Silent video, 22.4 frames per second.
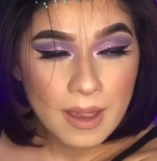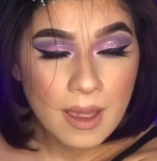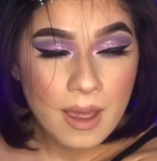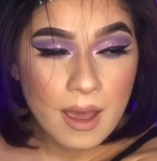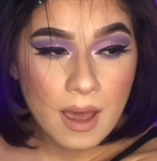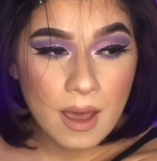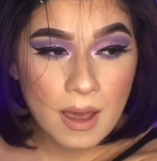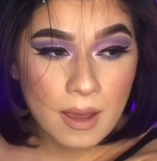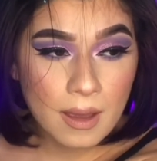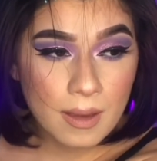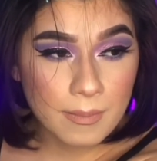
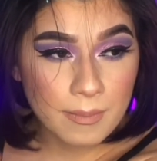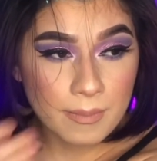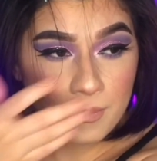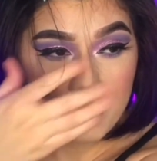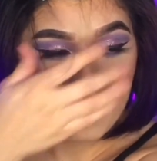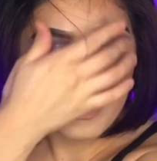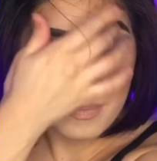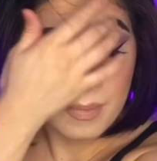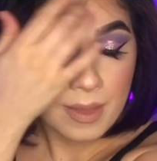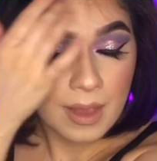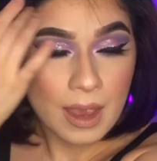
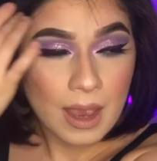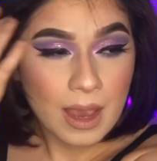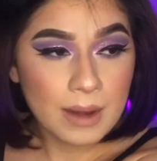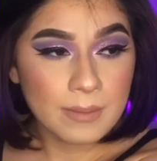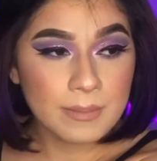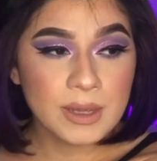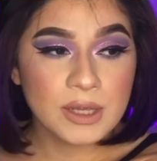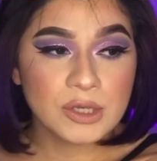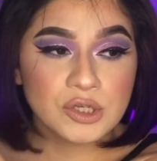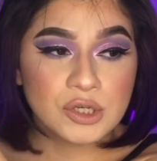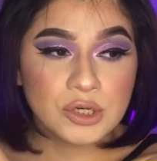and
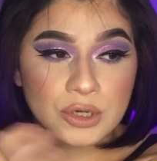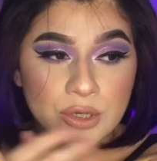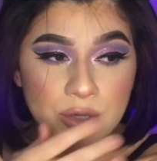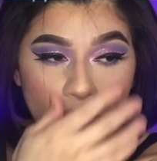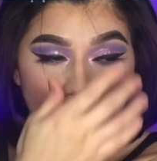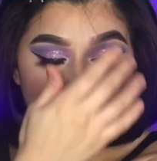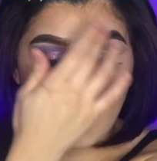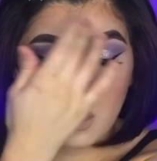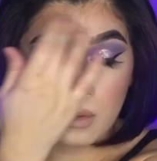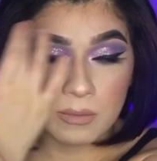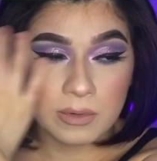make sure you
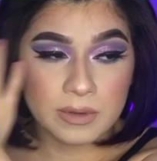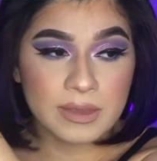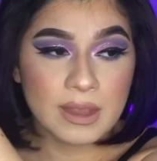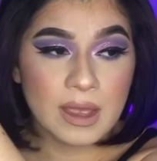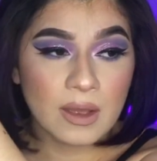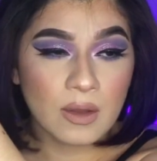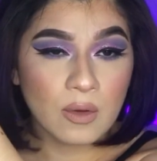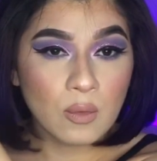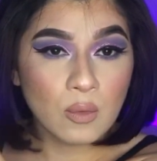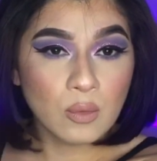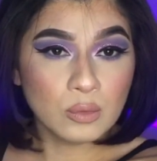go in with
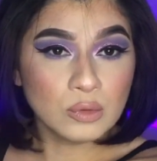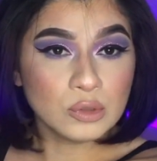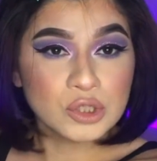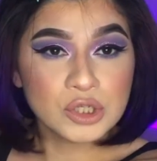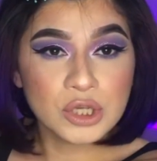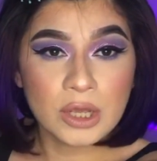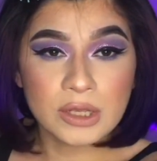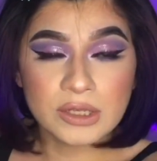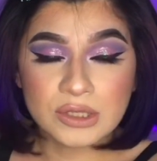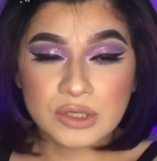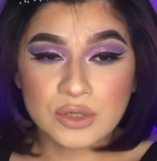that cool
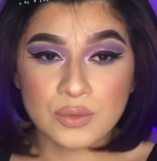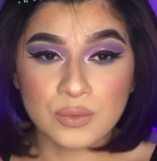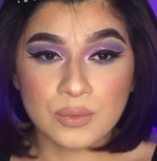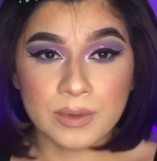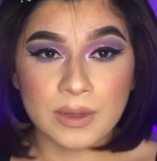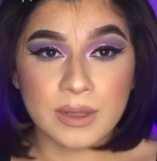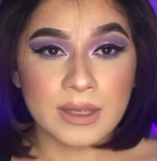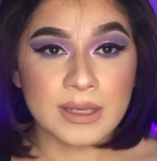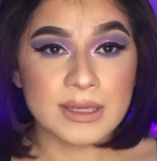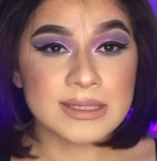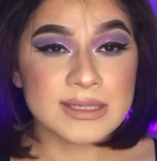shot to
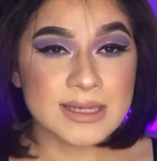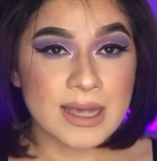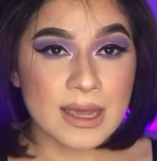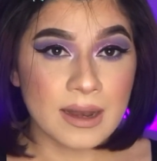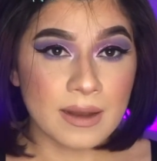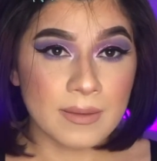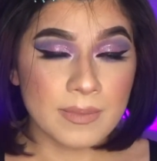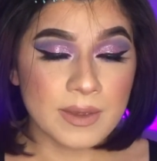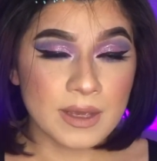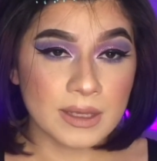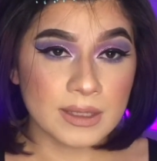really set
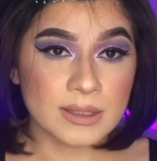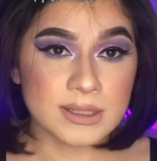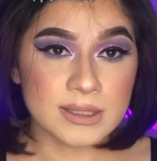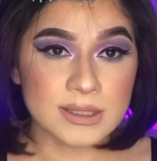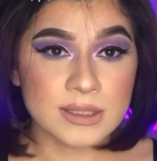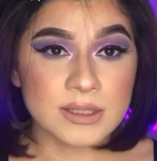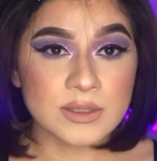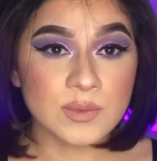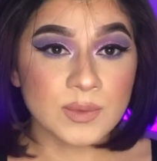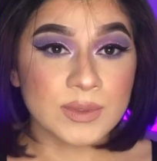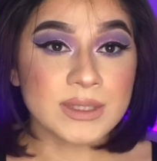it, because this
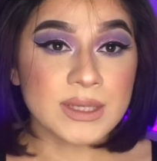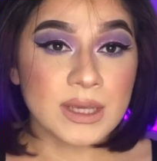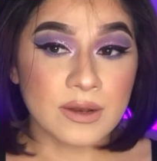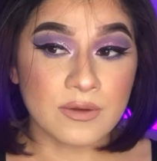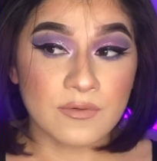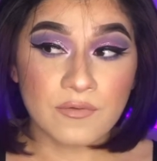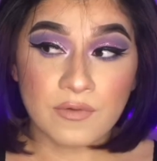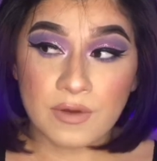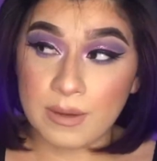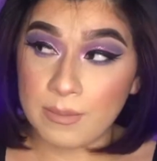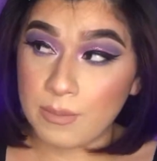is what's going to
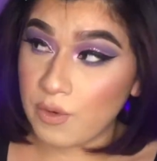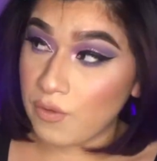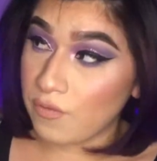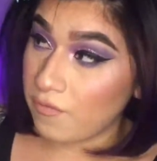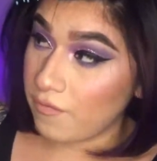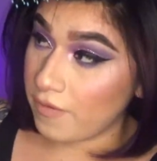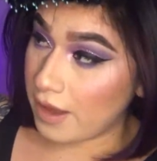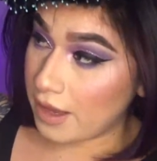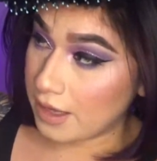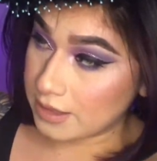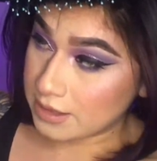frame your
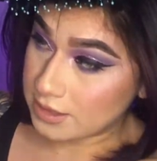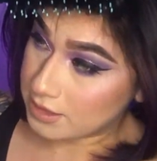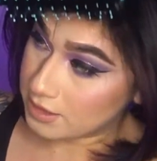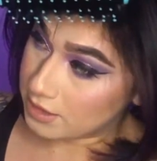face.